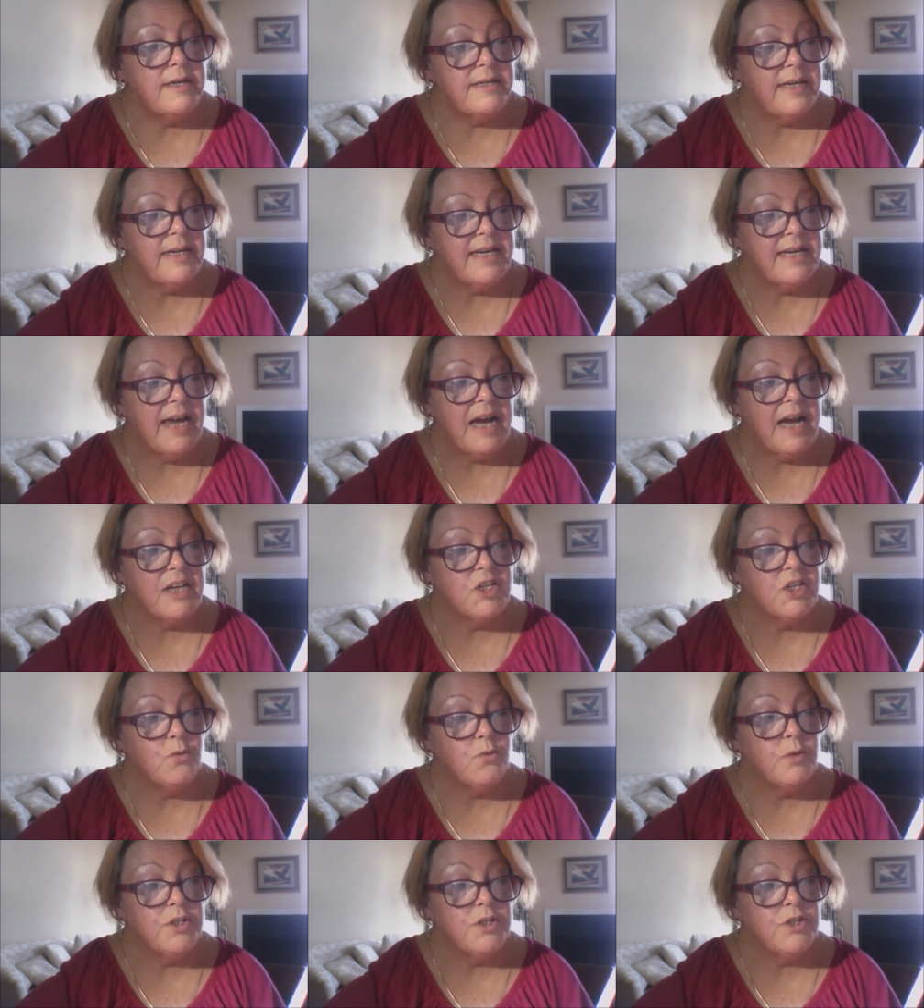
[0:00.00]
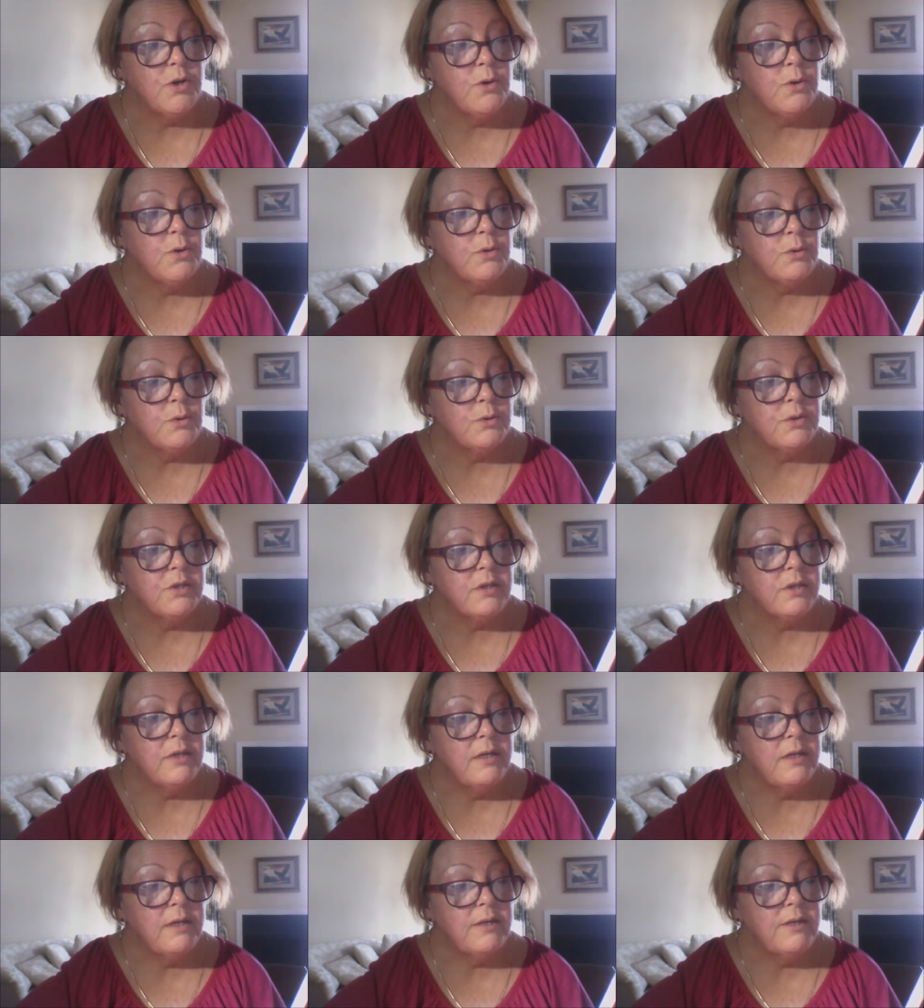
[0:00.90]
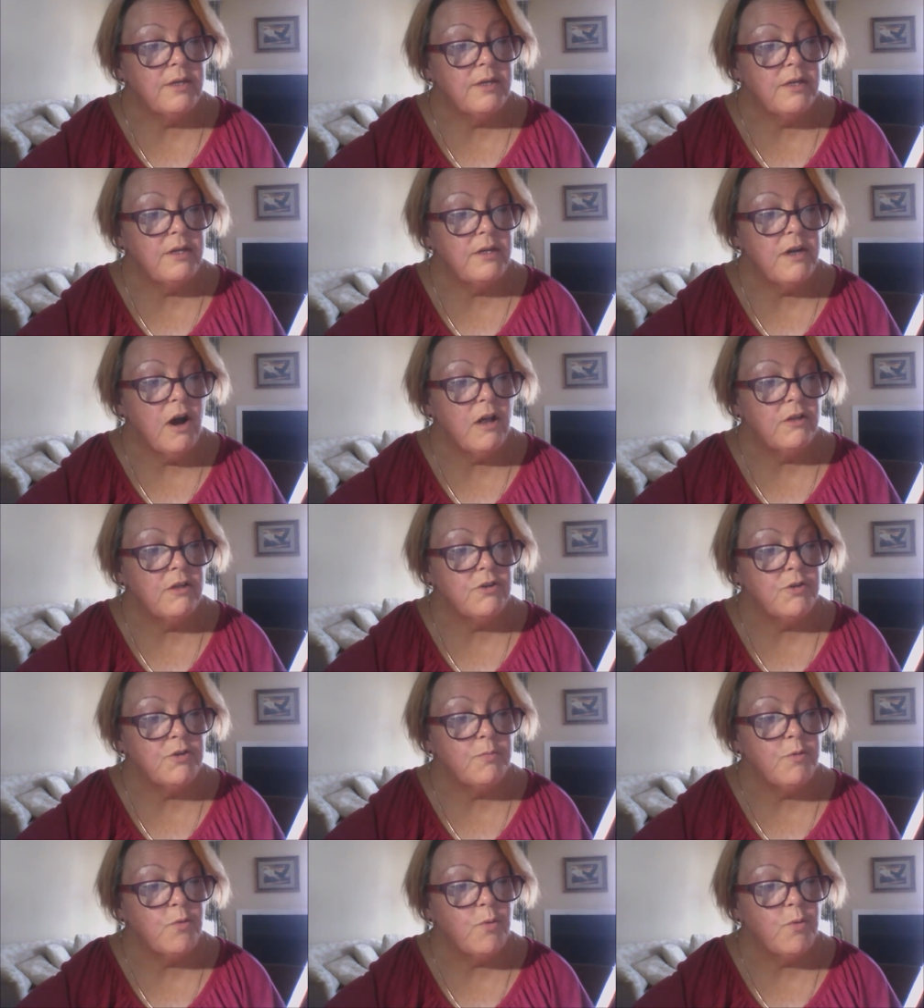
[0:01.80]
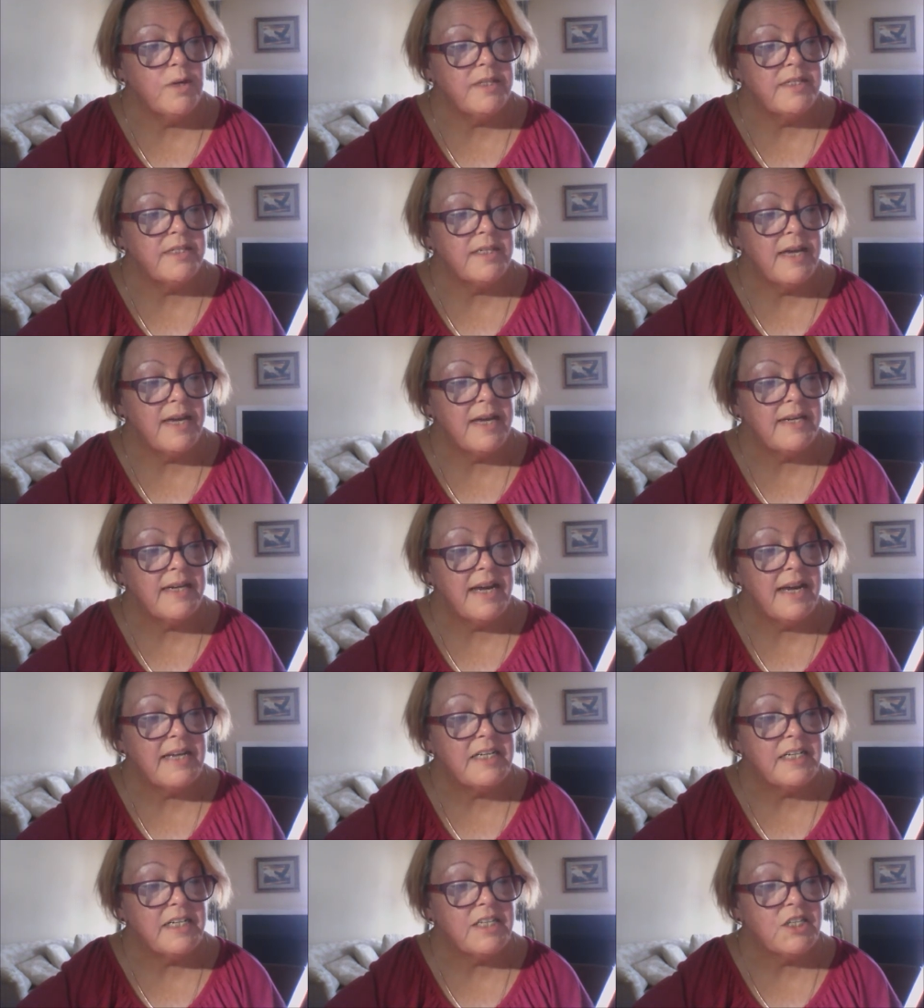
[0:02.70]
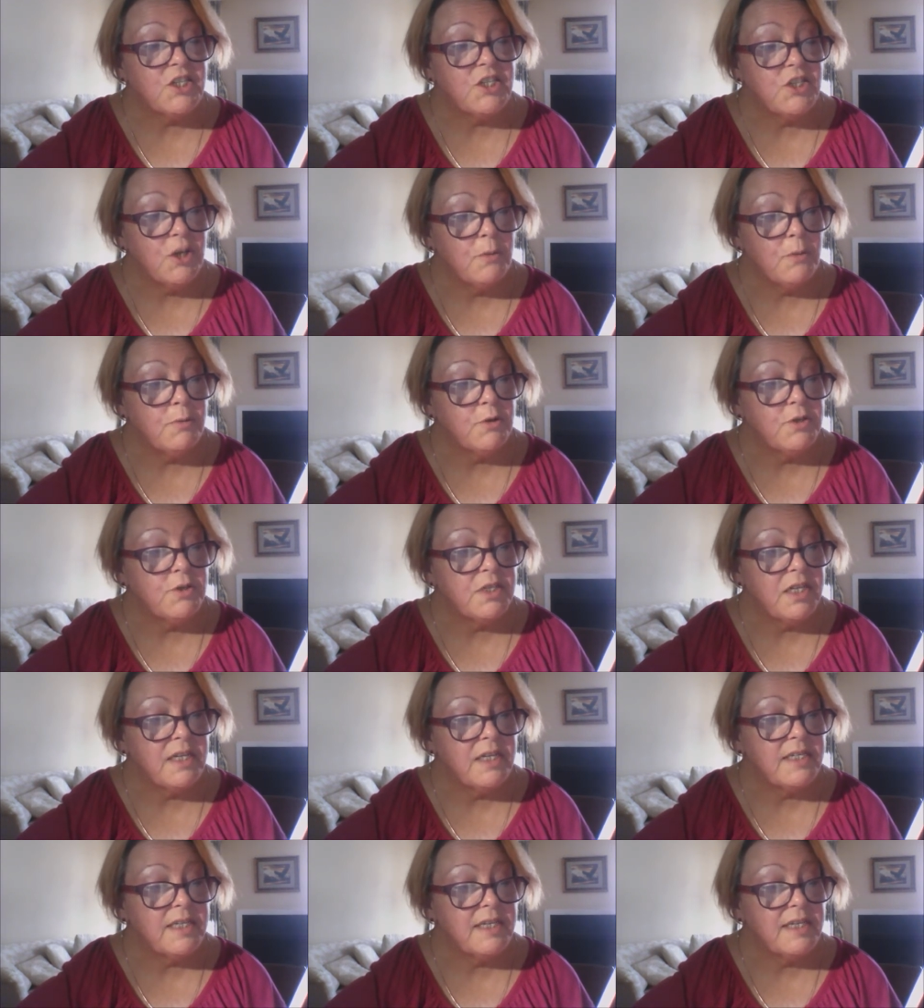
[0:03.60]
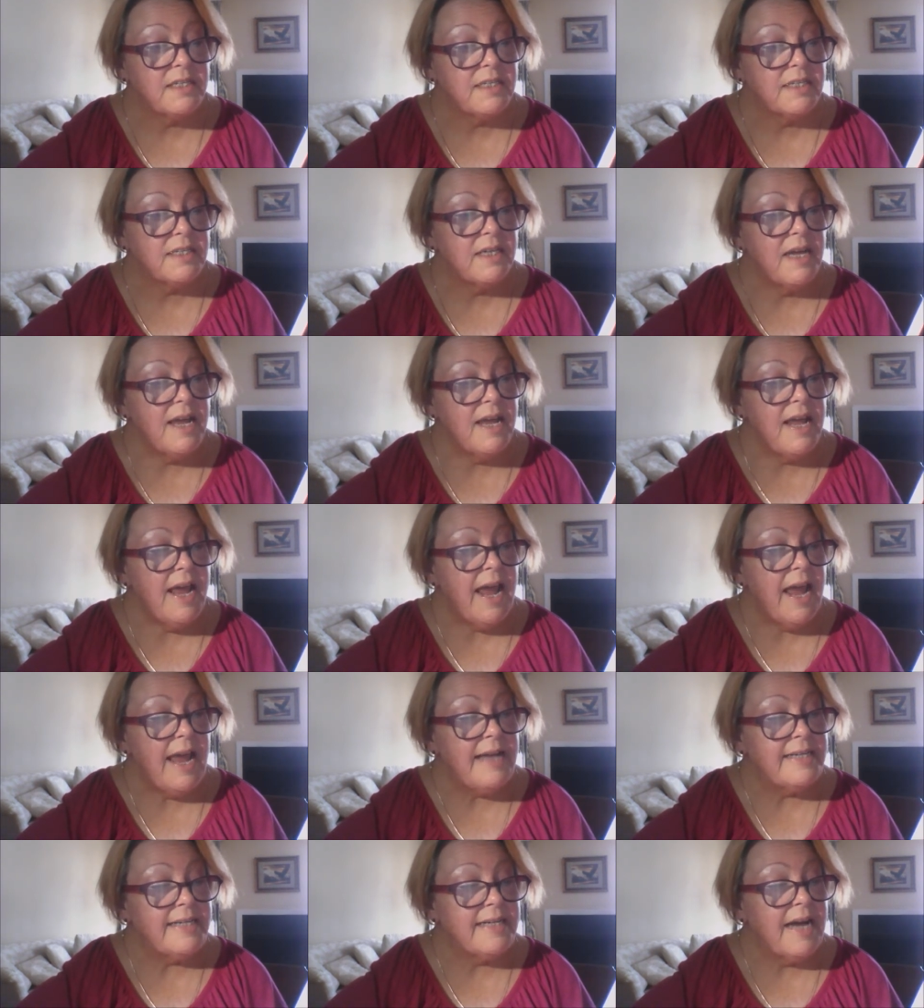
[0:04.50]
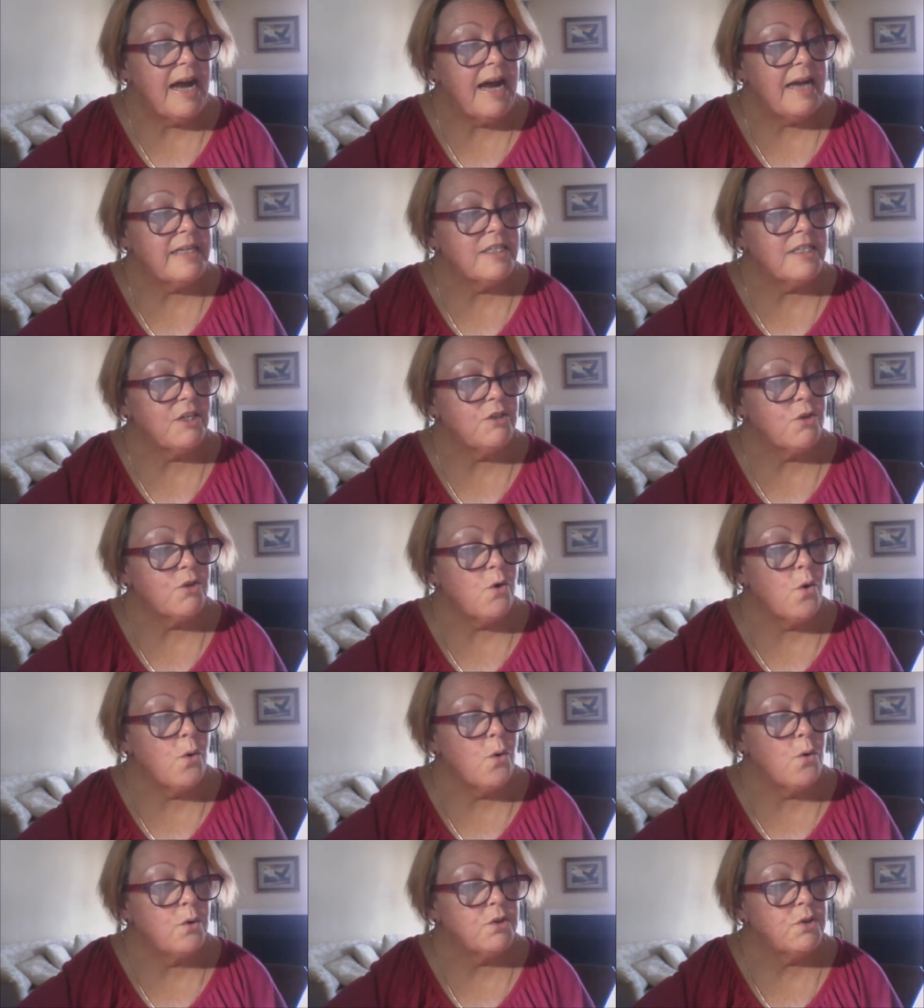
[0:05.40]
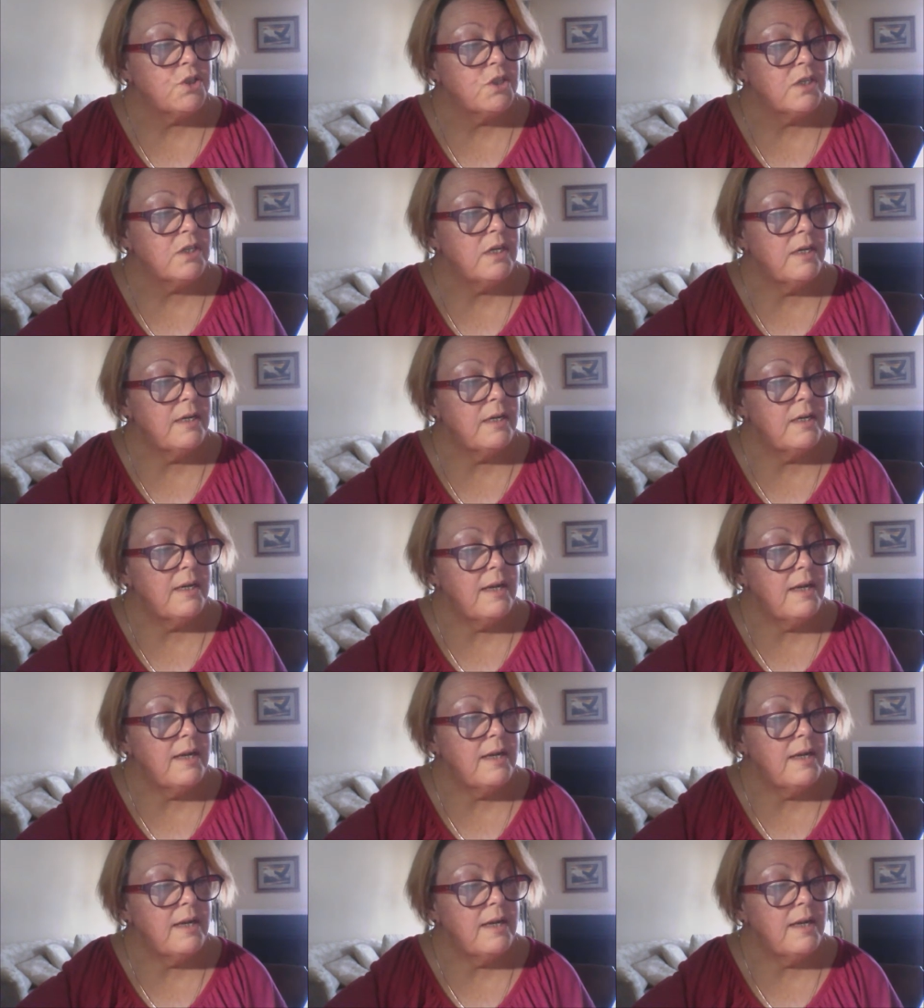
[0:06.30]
They catch you with those, the knowledgeable one said, and it's double sentence and Kalte Kost